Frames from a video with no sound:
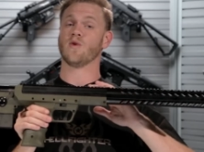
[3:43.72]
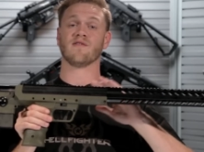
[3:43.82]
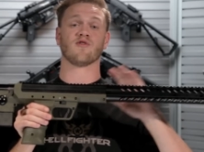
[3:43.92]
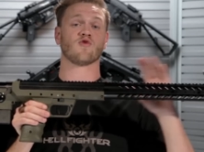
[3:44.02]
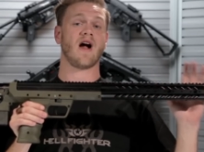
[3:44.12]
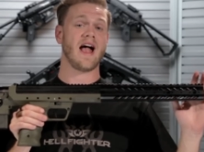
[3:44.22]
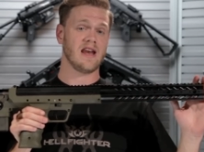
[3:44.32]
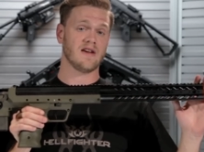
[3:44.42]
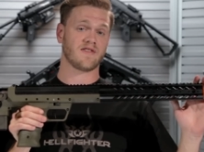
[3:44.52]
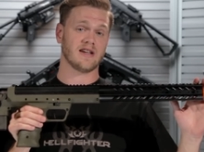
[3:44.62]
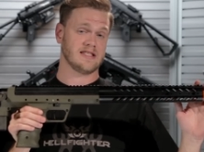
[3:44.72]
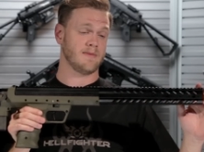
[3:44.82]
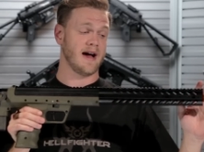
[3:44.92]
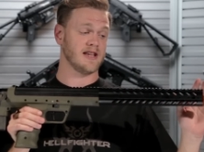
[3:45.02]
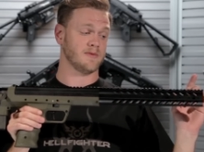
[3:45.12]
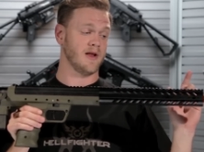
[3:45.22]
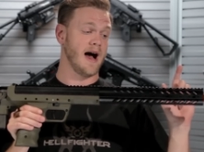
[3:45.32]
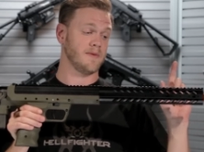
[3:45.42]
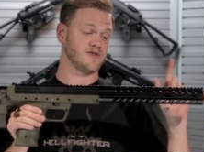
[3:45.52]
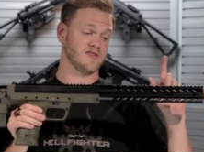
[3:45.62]
with a variety of customizable
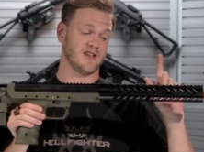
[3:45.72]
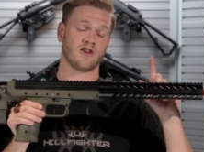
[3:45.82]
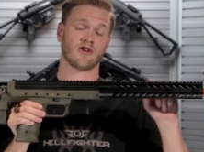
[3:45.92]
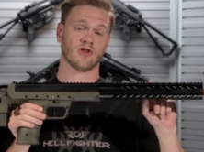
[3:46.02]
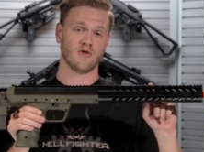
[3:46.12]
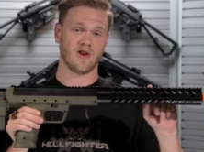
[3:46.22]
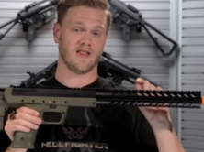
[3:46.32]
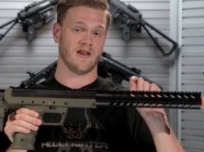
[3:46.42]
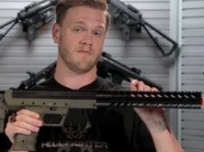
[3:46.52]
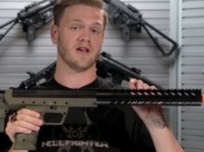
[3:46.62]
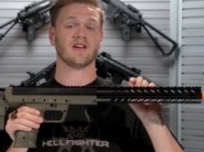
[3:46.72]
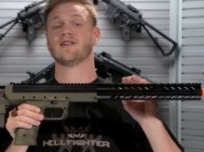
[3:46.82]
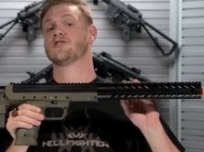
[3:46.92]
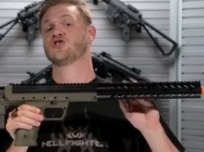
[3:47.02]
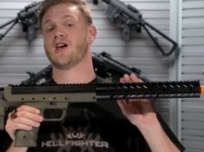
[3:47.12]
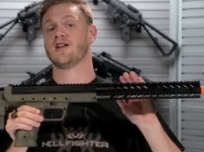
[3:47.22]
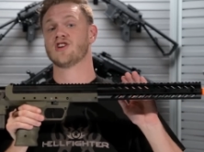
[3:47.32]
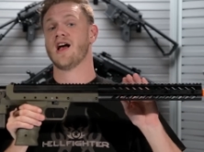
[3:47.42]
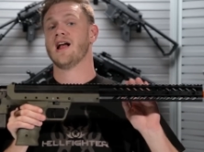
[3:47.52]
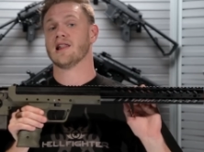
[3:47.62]
options, including the ability to
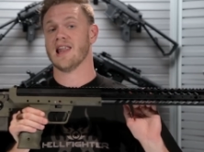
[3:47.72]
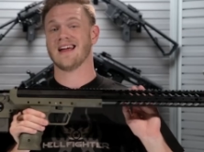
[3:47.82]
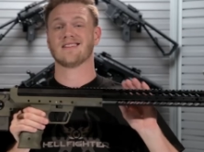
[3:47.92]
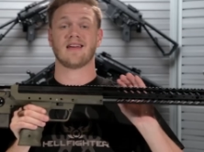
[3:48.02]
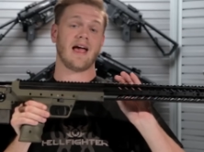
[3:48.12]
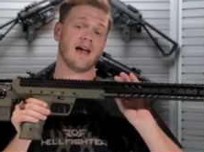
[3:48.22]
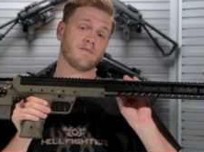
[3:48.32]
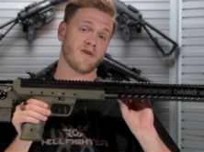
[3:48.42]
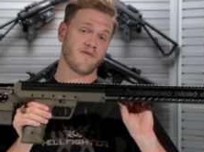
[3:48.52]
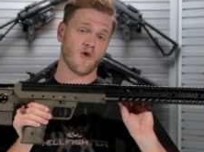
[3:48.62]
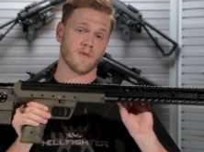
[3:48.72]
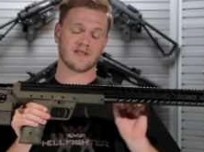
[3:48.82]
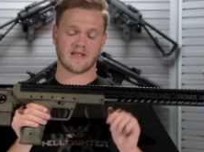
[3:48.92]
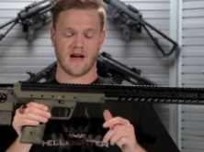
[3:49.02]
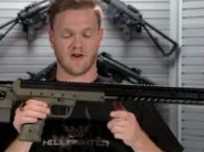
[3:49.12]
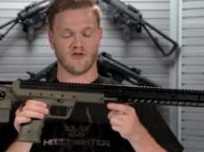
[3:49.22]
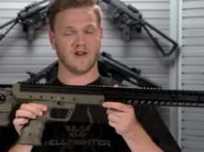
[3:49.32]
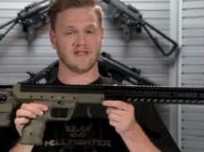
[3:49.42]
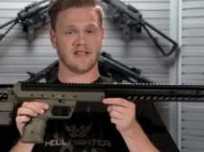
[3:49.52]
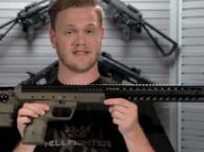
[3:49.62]
change length and performance
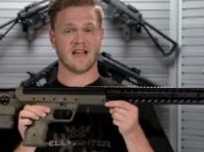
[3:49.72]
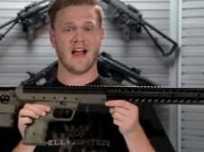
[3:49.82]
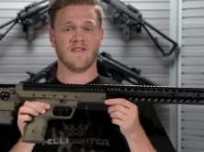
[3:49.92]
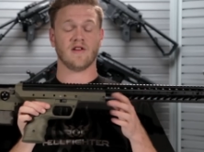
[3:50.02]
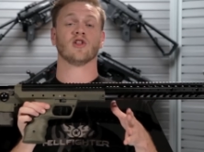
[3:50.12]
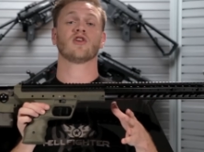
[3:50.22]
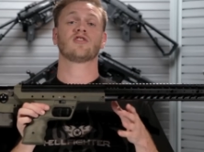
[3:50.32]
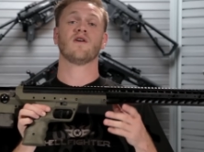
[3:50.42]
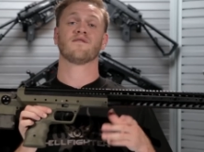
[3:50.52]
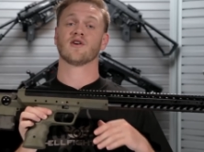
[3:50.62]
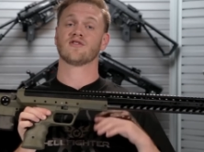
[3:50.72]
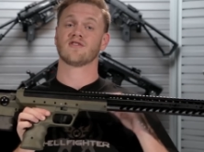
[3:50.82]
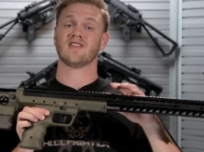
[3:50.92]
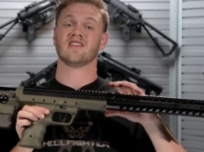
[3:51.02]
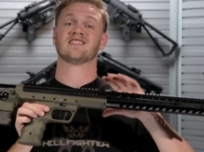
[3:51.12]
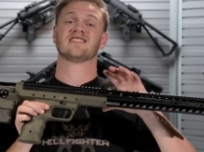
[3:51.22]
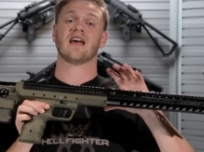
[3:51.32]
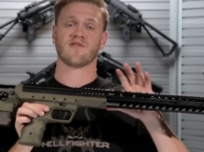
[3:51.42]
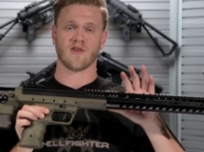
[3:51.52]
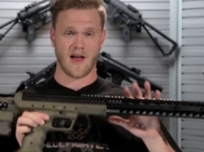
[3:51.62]
characteristics, then look no further than the
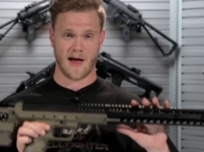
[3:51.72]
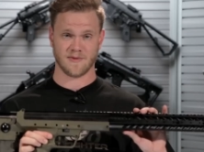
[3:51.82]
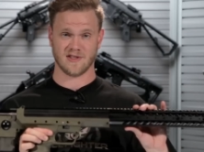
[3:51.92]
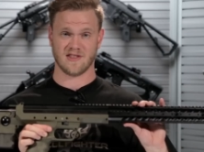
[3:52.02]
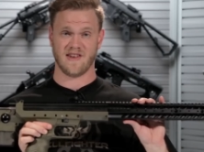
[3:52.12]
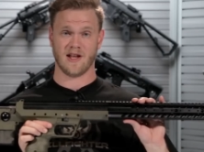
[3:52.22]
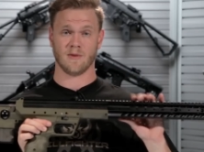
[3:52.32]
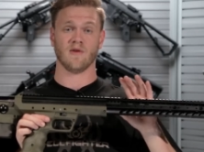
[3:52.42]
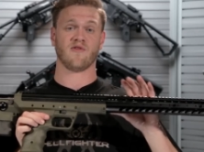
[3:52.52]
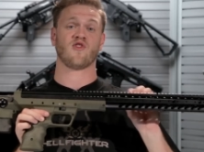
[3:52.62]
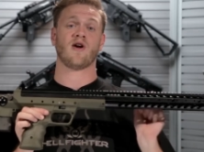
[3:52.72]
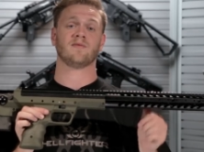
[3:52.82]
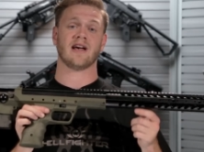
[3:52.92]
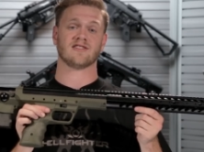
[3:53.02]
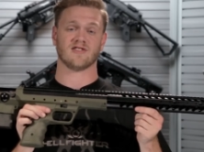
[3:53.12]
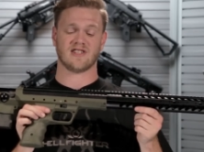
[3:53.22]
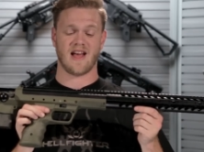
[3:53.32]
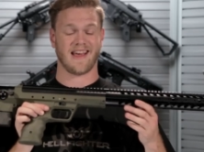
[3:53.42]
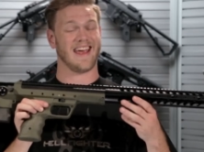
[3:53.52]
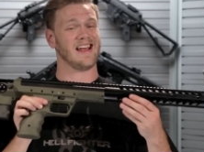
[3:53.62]
several options available from Desert
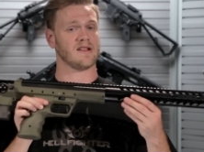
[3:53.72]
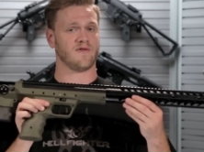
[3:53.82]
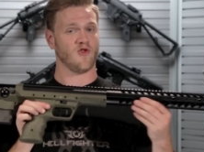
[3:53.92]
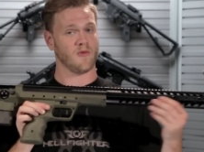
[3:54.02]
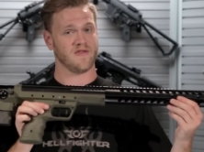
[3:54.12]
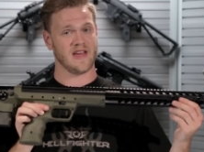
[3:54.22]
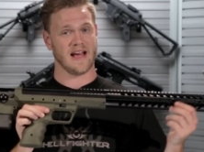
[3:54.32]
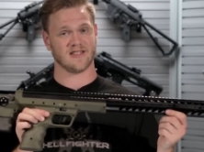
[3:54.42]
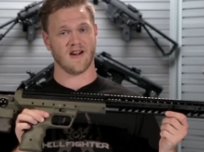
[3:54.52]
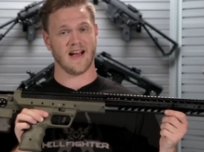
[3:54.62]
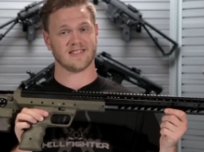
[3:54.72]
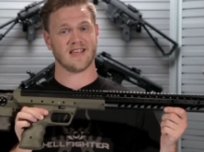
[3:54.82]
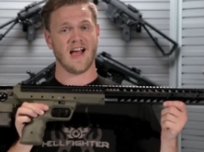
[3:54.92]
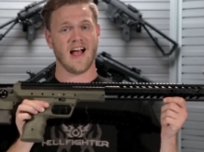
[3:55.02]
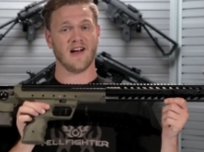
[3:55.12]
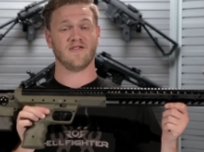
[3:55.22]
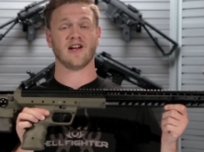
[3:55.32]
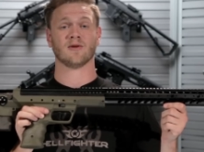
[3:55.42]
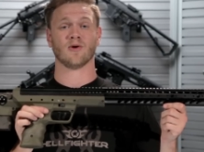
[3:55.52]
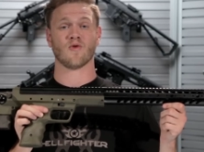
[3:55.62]
Tech in the form of the SRS,
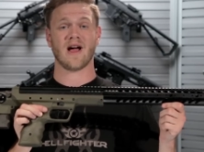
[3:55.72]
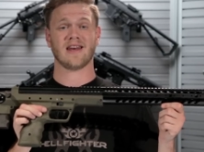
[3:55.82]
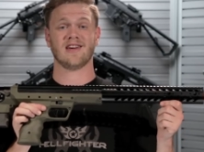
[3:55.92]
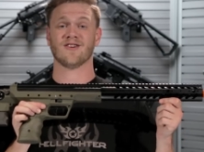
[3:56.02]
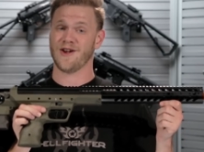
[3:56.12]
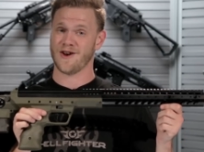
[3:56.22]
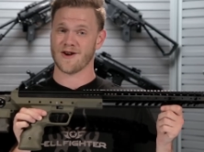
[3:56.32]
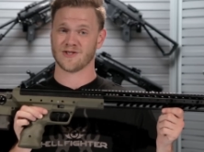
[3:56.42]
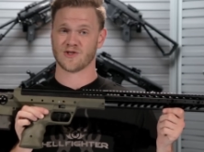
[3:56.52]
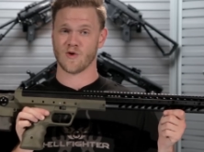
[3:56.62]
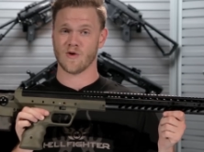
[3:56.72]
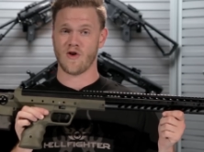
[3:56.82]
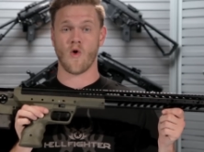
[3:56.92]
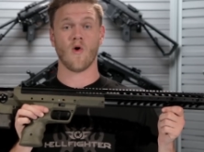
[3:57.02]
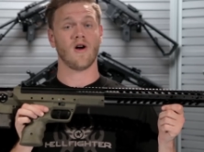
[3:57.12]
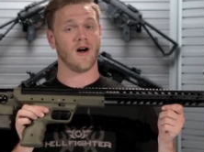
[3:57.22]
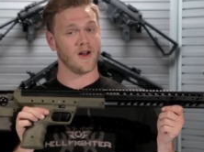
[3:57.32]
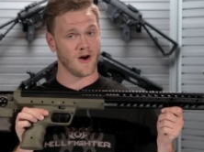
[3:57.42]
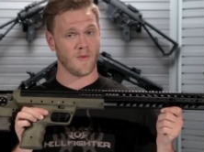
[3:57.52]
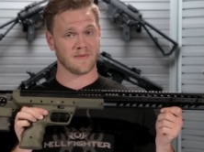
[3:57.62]
available right here in our store or
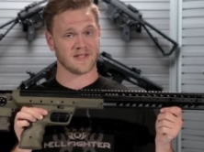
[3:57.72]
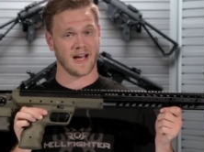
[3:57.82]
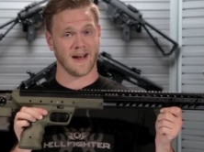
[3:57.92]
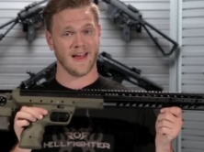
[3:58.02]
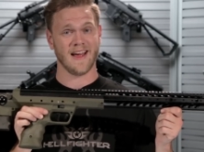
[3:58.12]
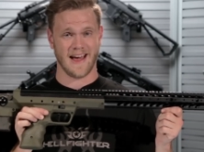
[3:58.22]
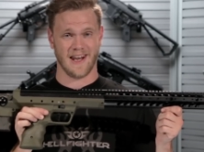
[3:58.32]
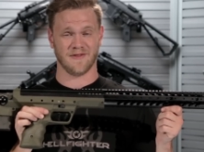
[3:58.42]
on our website at